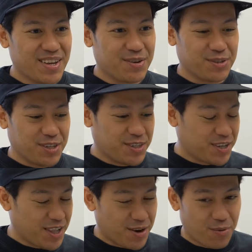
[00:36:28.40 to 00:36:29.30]
It was easy to
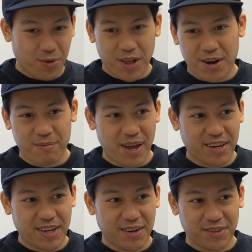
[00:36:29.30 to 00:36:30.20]
like roll out of bed,
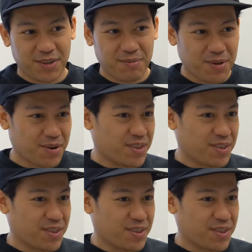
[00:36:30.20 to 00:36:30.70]
get on the computer,